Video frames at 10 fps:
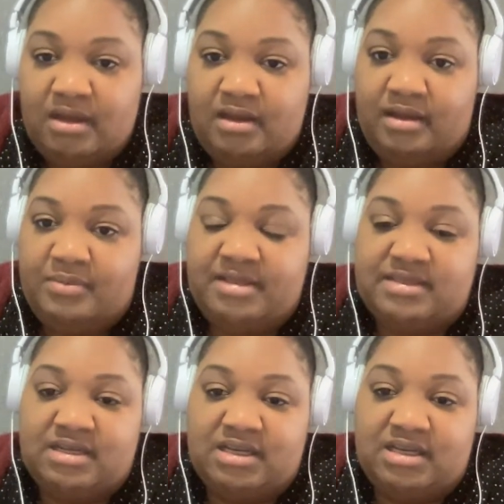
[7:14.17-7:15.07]
It's
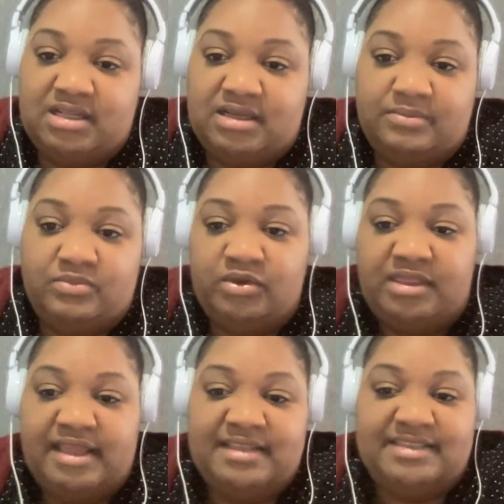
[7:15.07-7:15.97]
going to come with
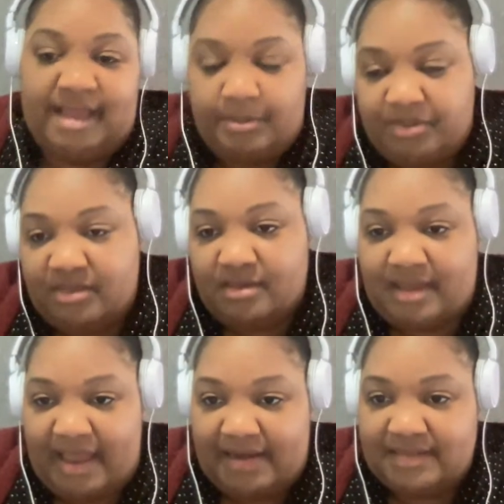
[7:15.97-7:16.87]
in depth
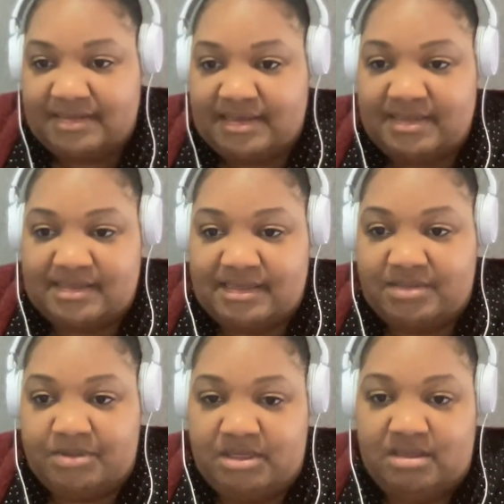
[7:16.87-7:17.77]
guidance, and it's going
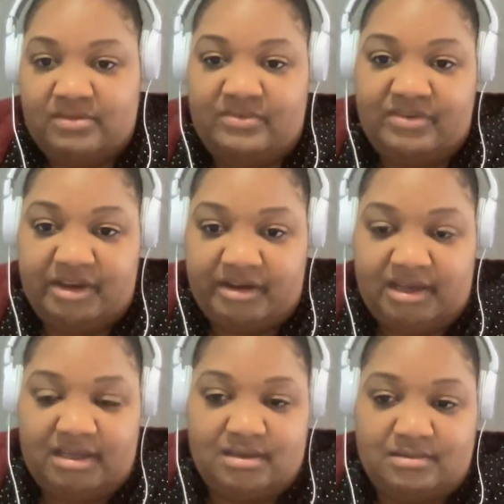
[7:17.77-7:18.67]
to be
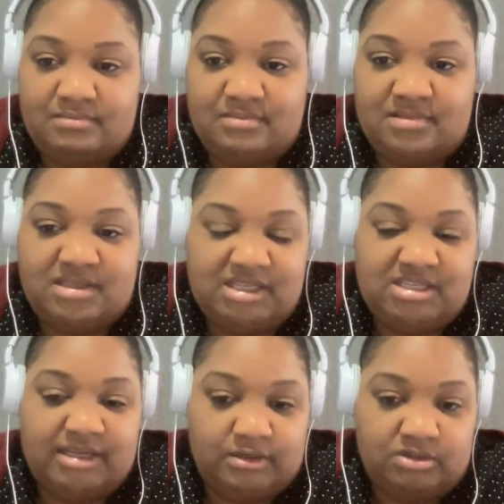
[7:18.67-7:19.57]
very
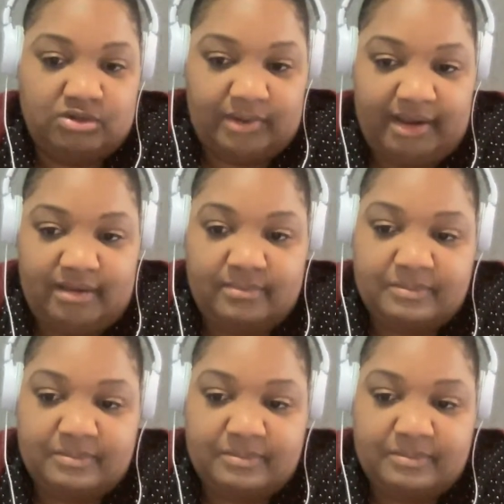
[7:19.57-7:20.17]
detailed to write.